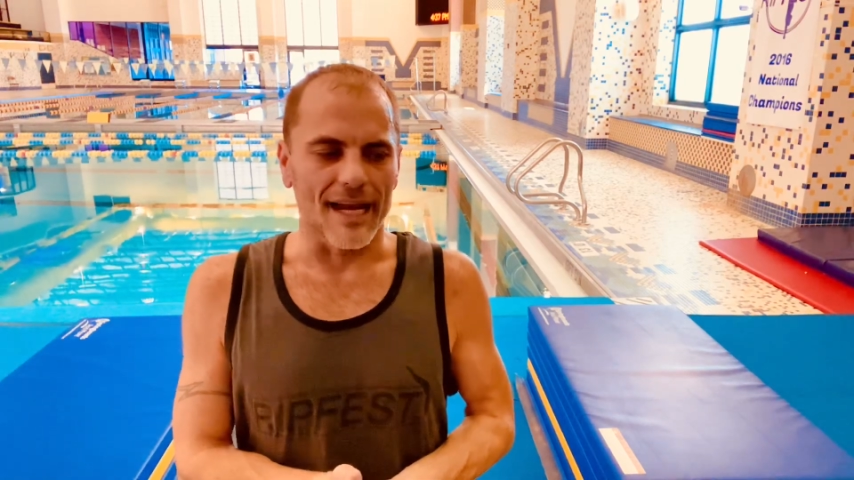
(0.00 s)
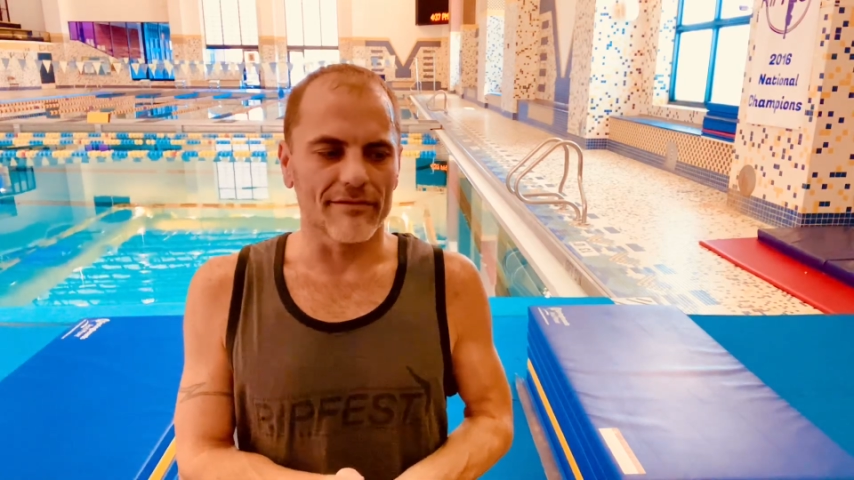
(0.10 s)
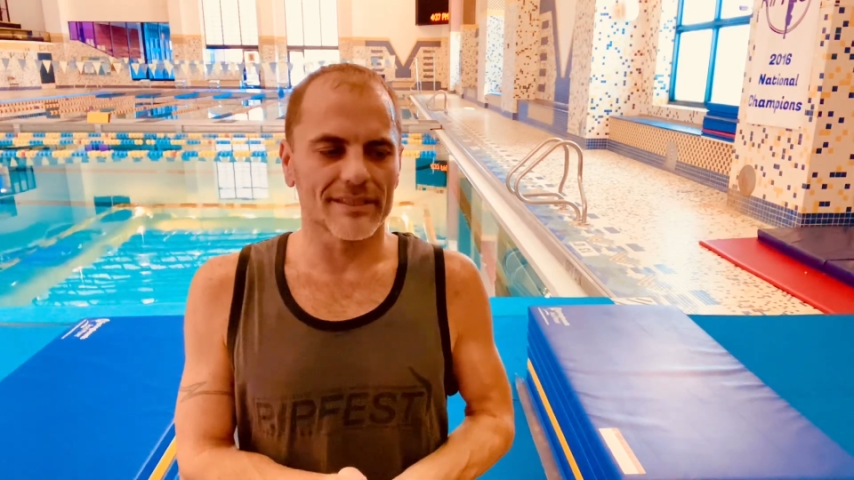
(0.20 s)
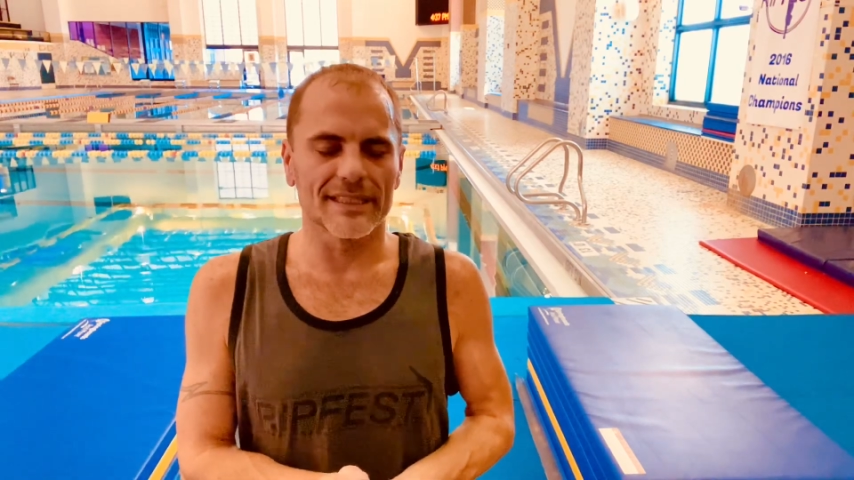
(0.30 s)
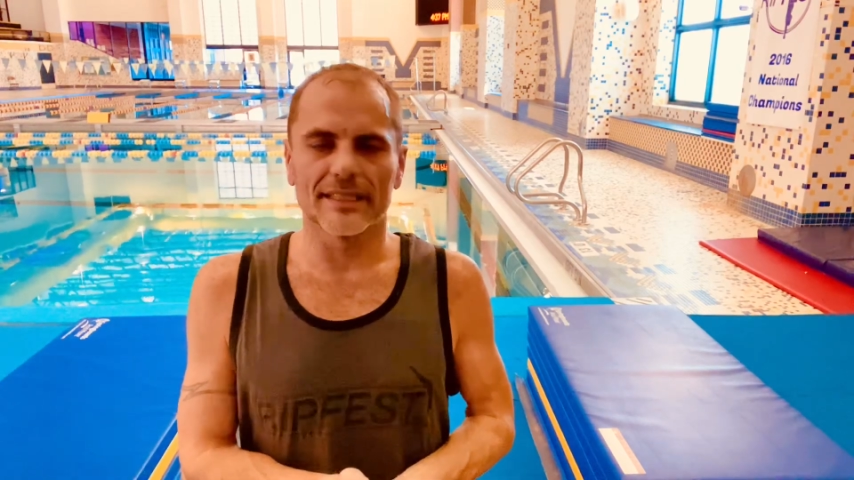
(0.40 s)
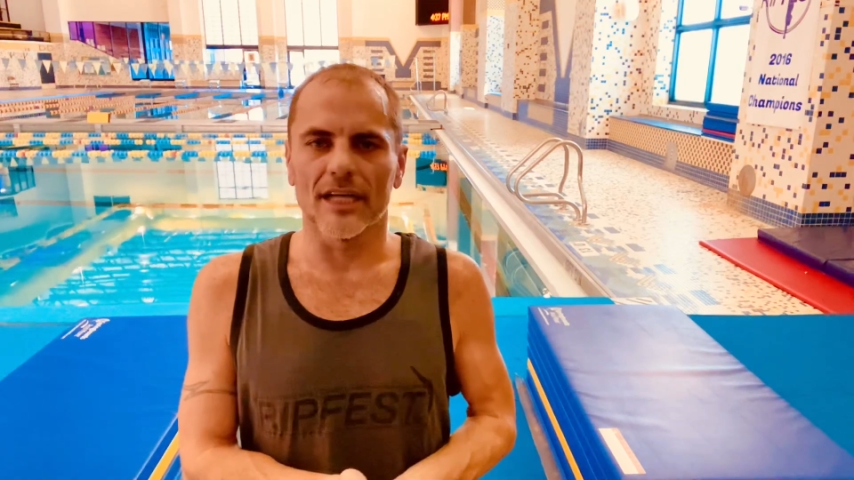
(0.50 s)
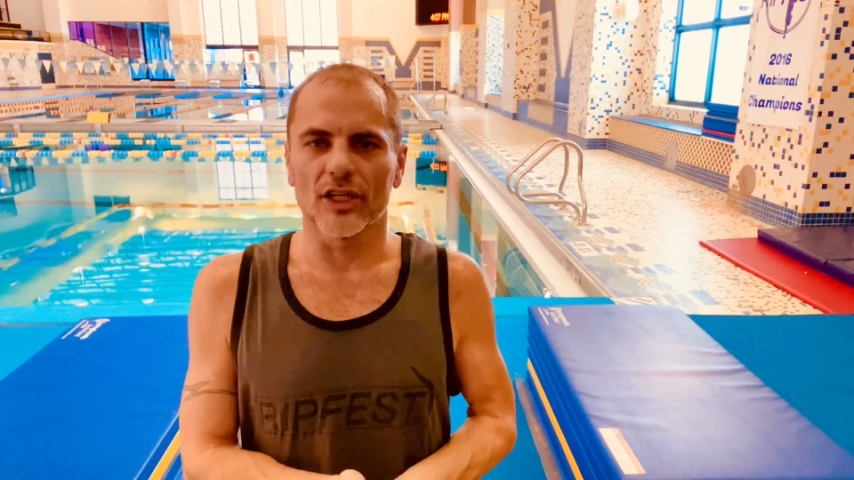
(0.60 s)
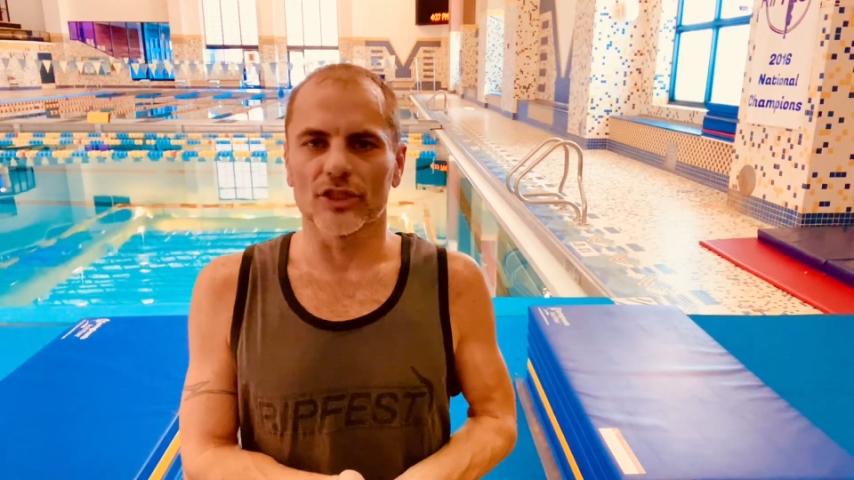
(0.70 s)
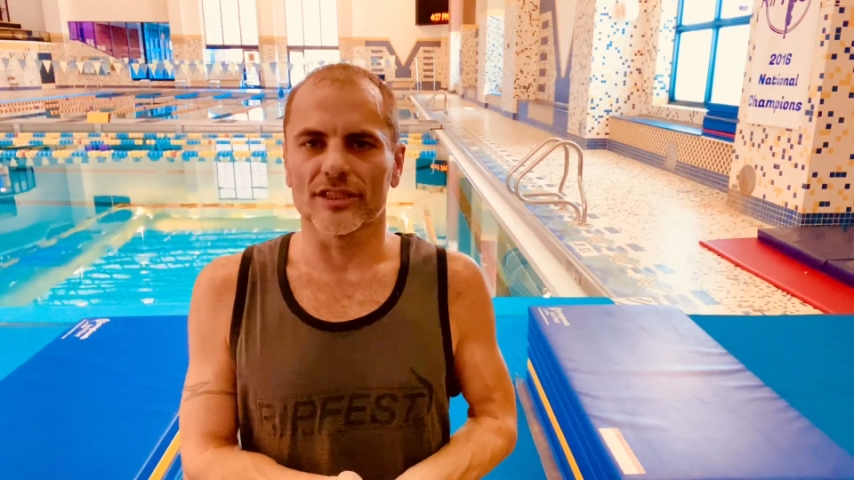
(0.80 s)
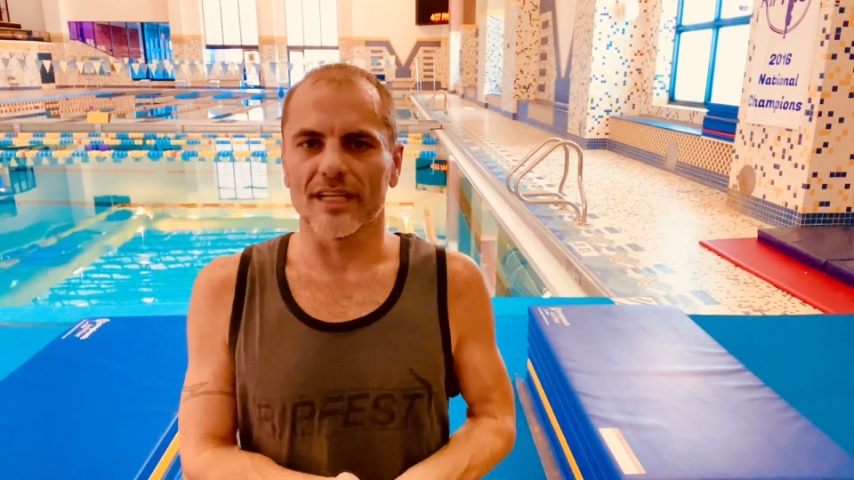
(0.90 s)
Divers need to
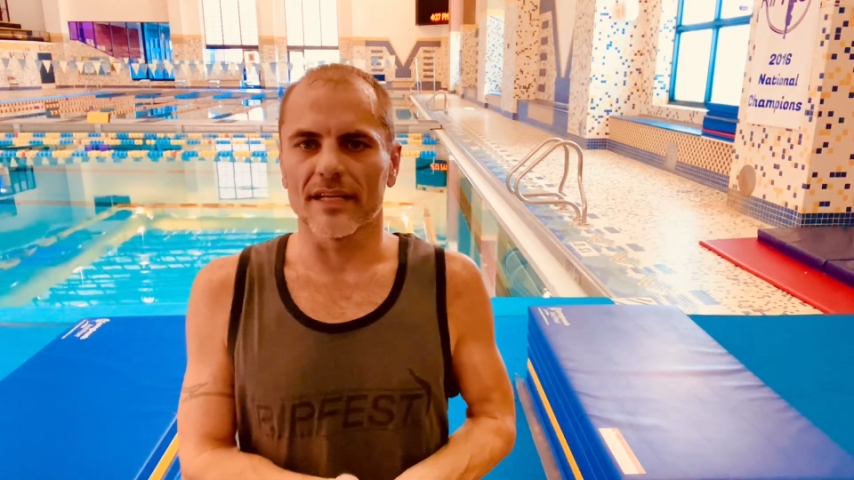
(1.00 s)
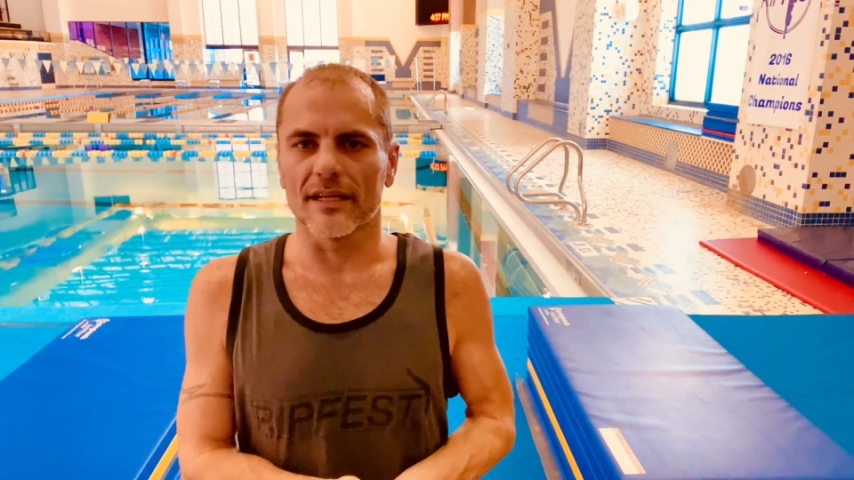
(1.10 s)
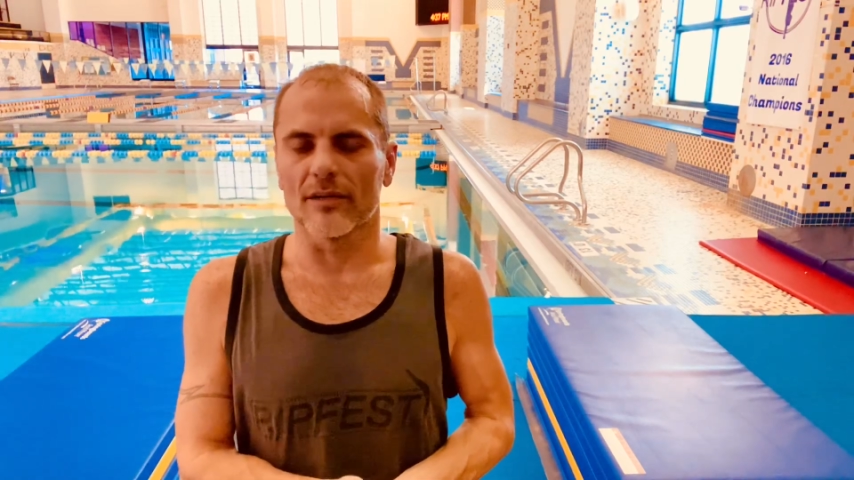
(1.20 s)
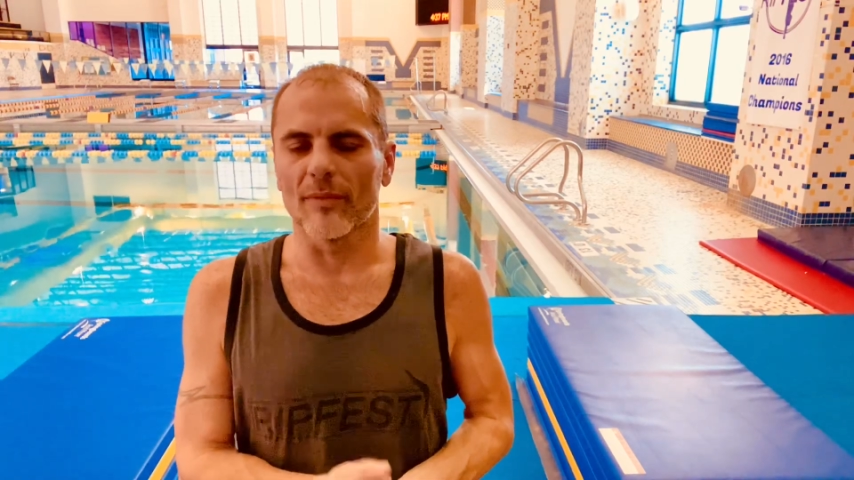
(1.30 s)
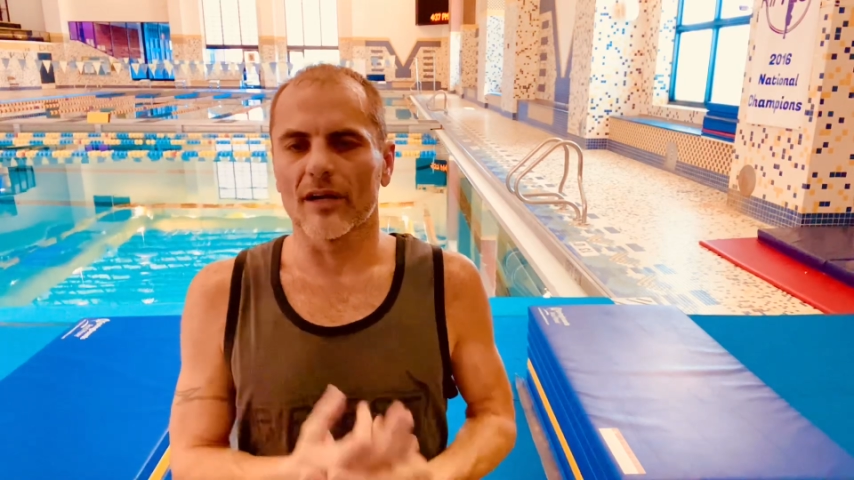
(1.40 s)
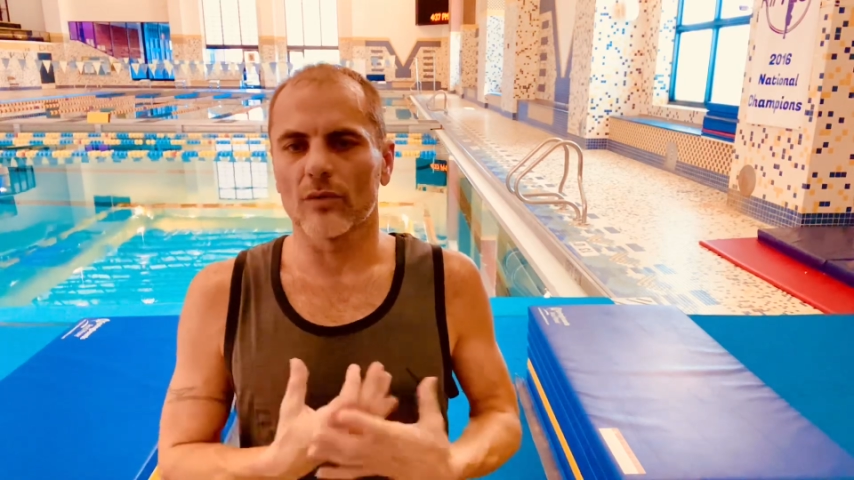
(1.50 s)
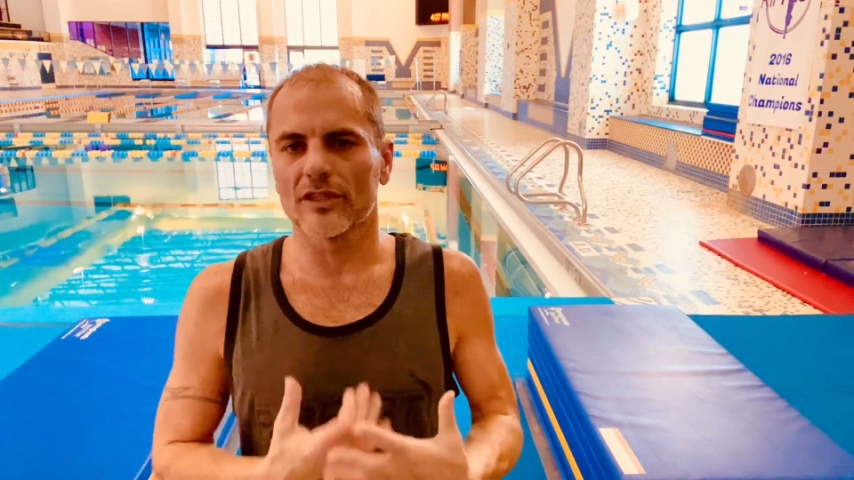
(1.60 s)
understand that no matter